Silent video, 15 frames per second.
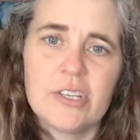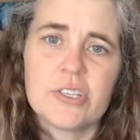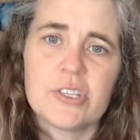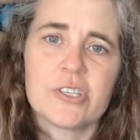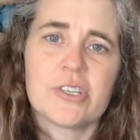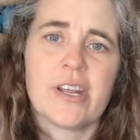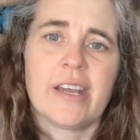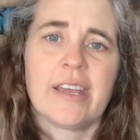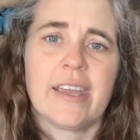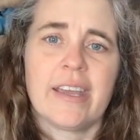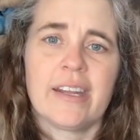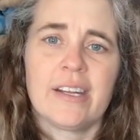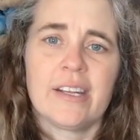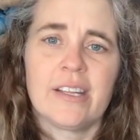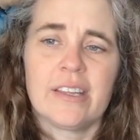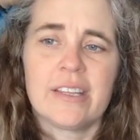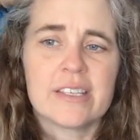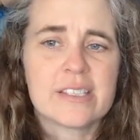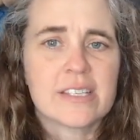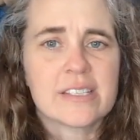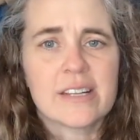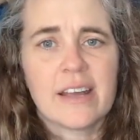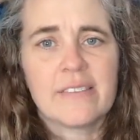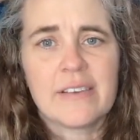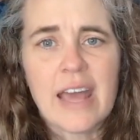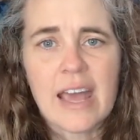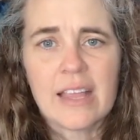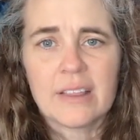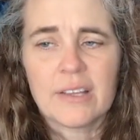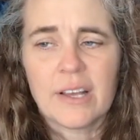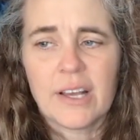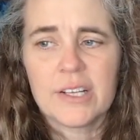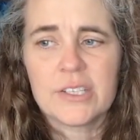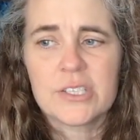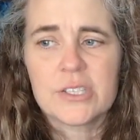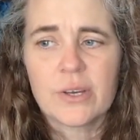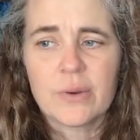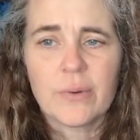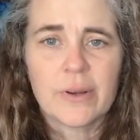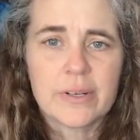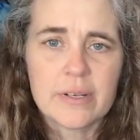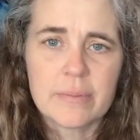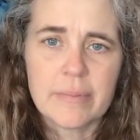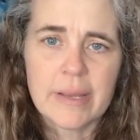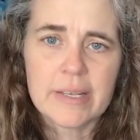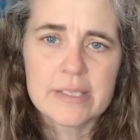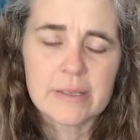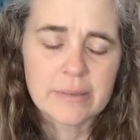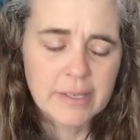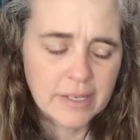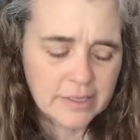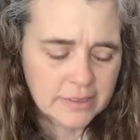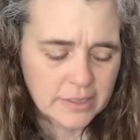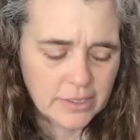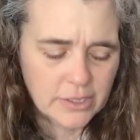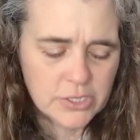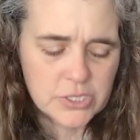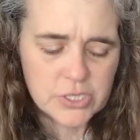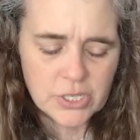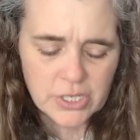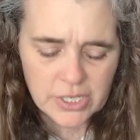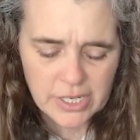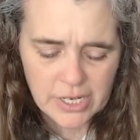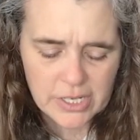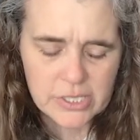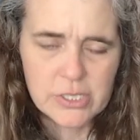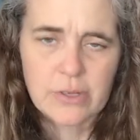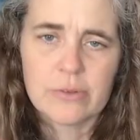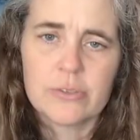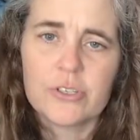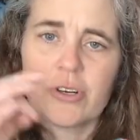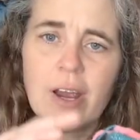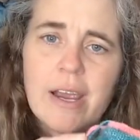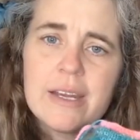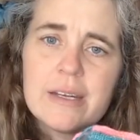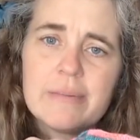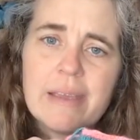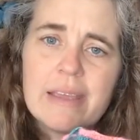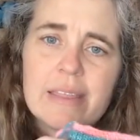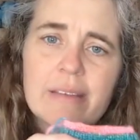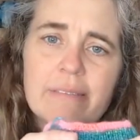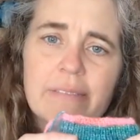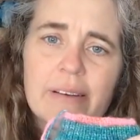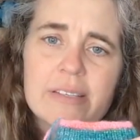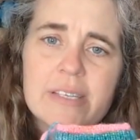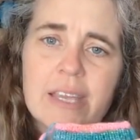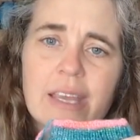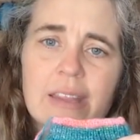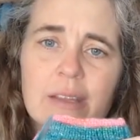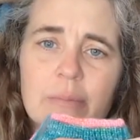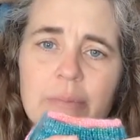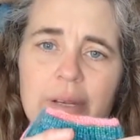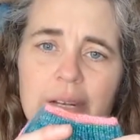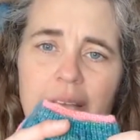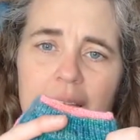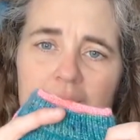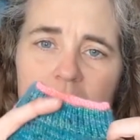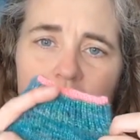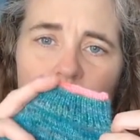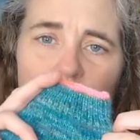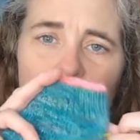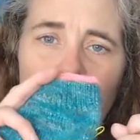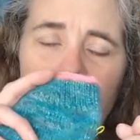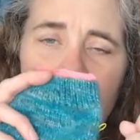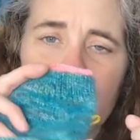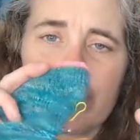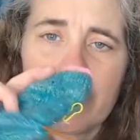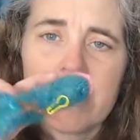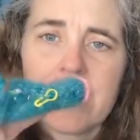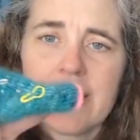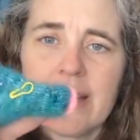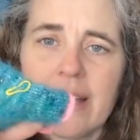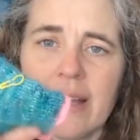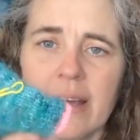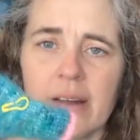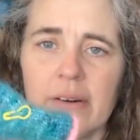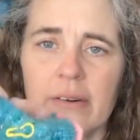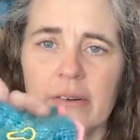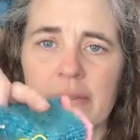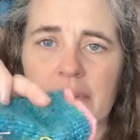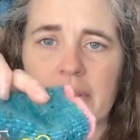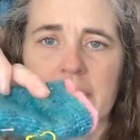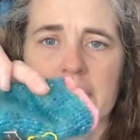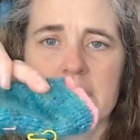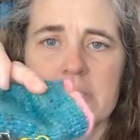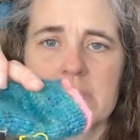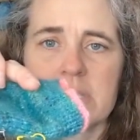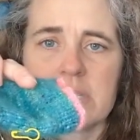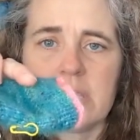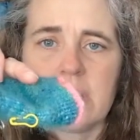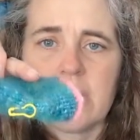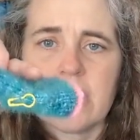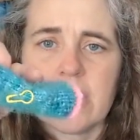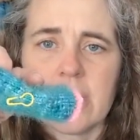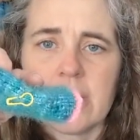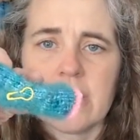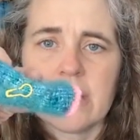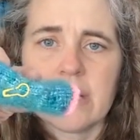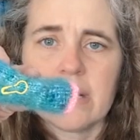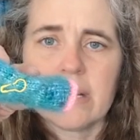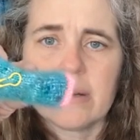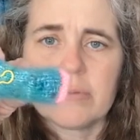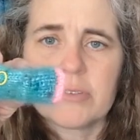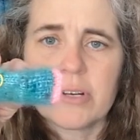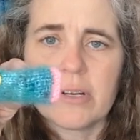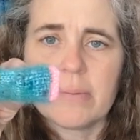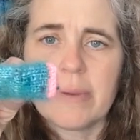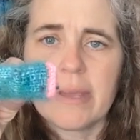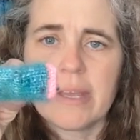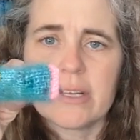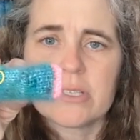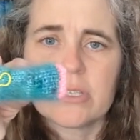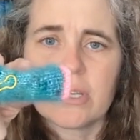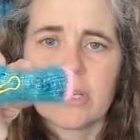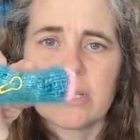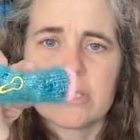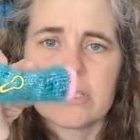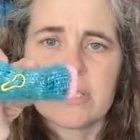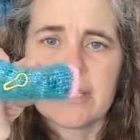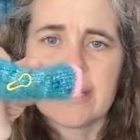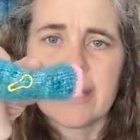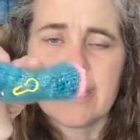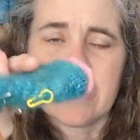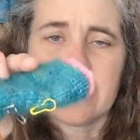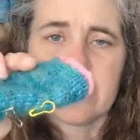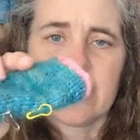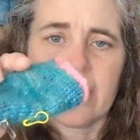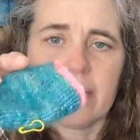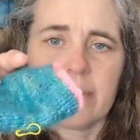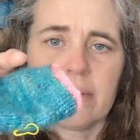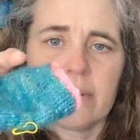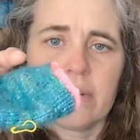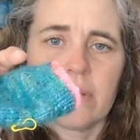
to, again, this doesn't have nylon, so I wanted to make something a little sturdier. So I'm trying to make them fuzzy, and they'll be nice and warm. I don't know if you can see I'm trying to make it so you can see the halo.